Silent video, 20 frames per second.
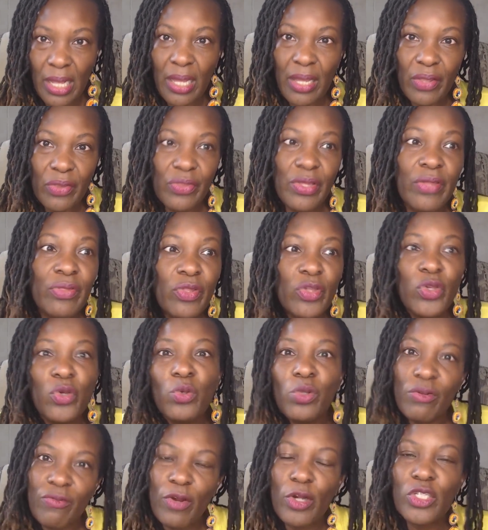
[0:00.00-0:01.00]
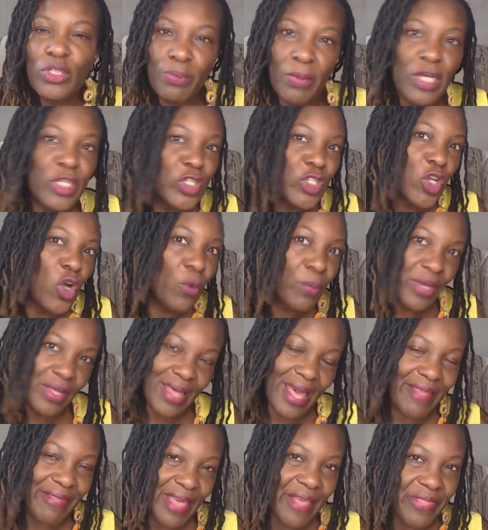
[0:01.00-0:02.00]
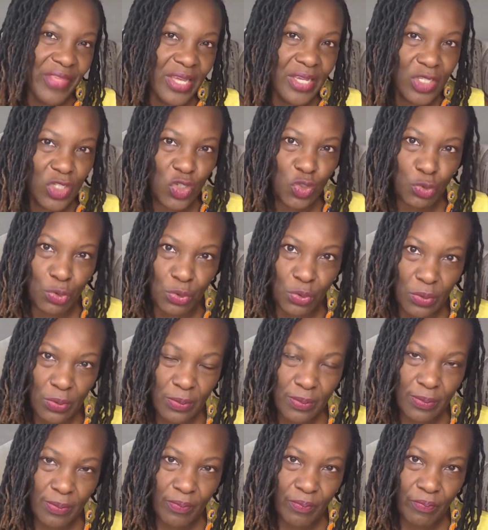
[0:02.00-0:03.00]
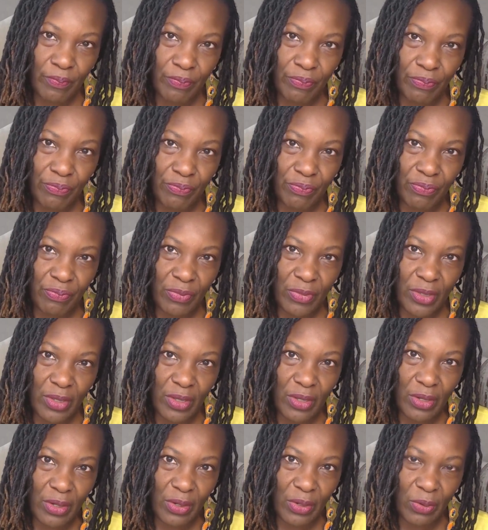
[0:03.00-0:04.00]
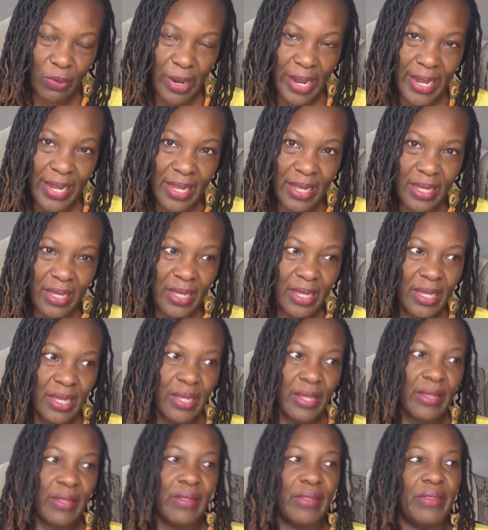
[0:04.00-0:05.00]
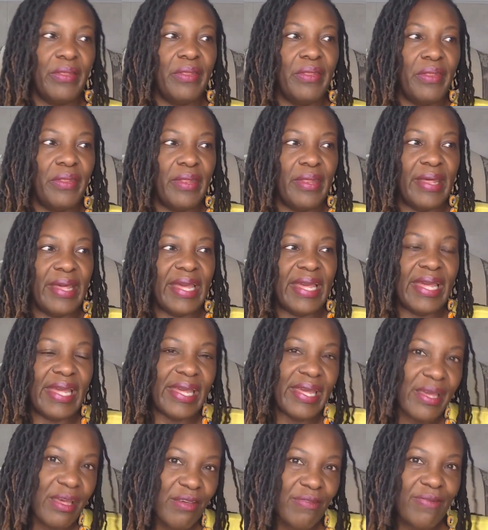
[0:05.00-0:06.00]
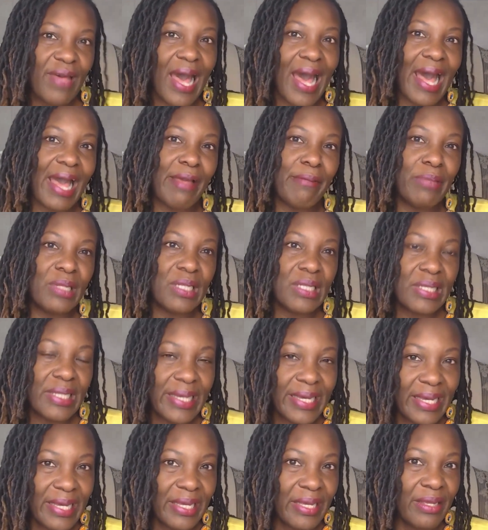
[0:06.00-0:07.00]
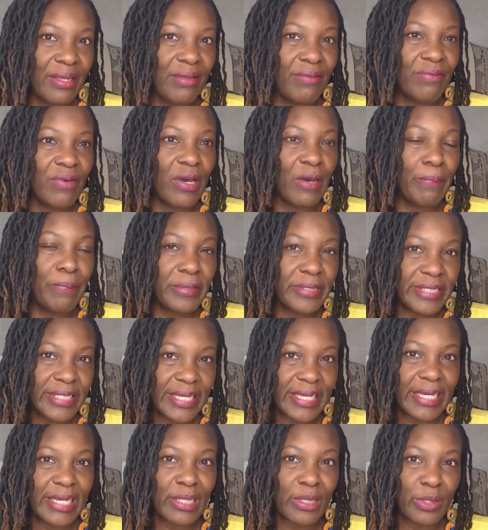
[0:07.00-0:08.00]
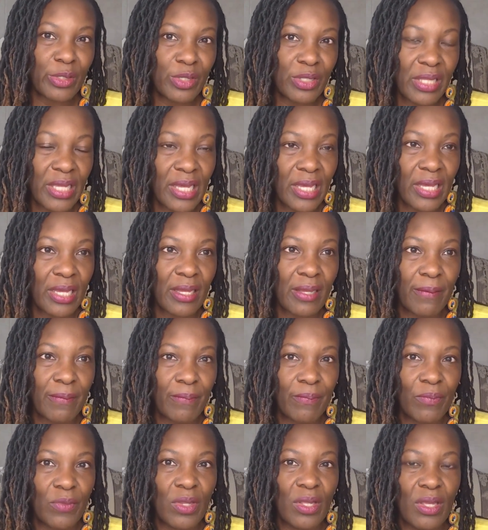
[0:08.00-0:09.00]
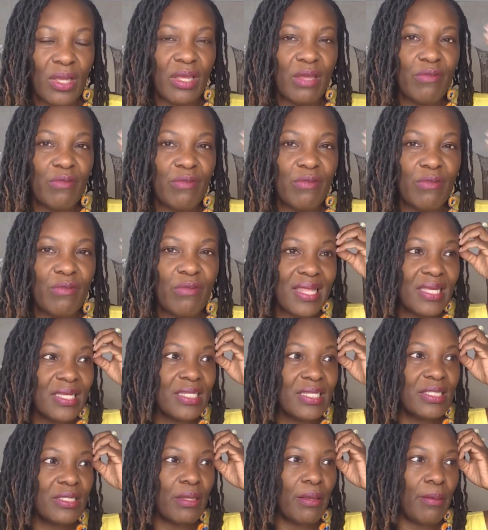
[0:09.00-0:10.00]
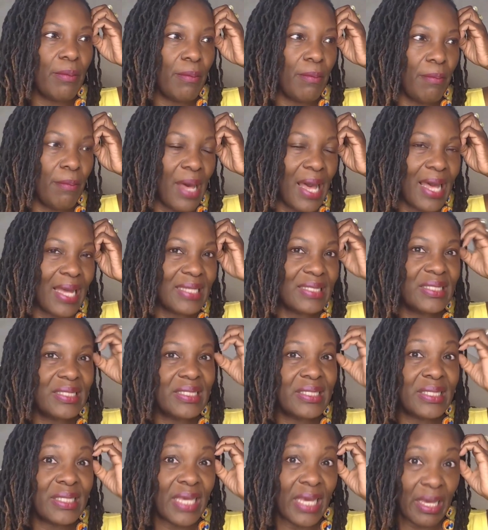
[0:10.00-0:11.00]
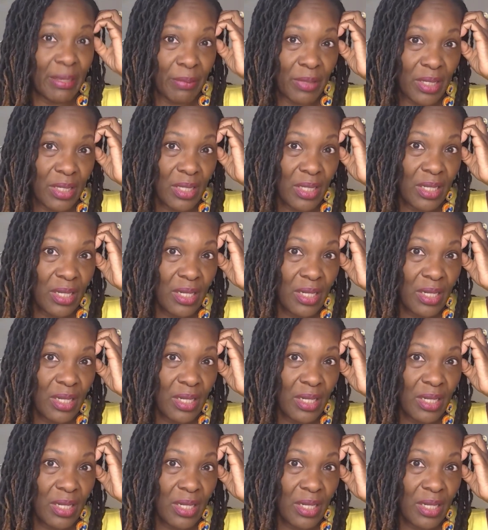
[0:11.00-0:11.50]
then the universe must show me that that thing is true, right? If I believe a particular thing, if that is my schema,